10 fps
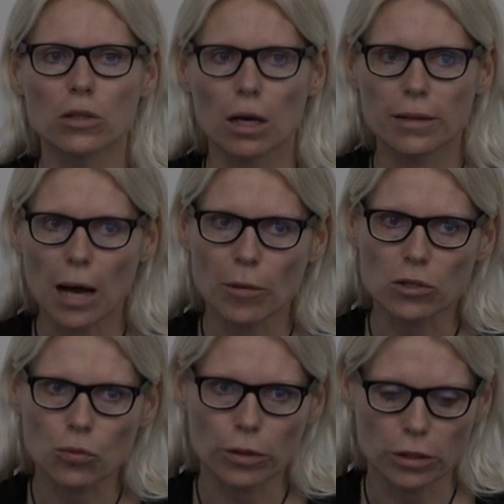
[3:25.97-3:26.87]
done that
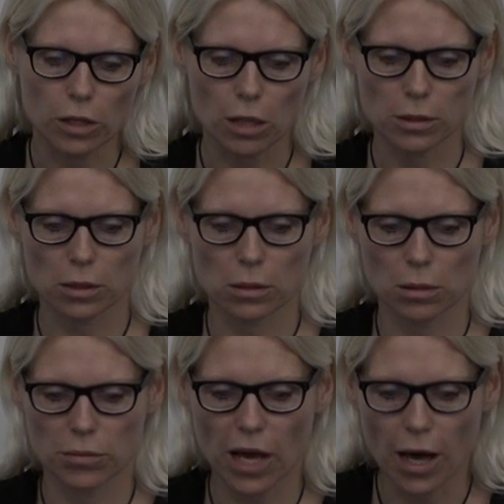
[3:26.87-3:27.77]
much work on
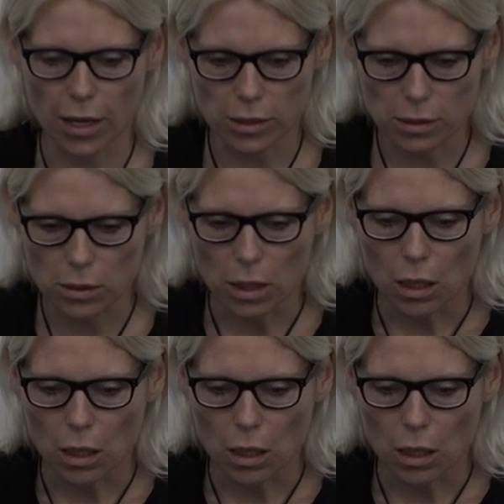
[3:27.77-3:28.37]
autism yet.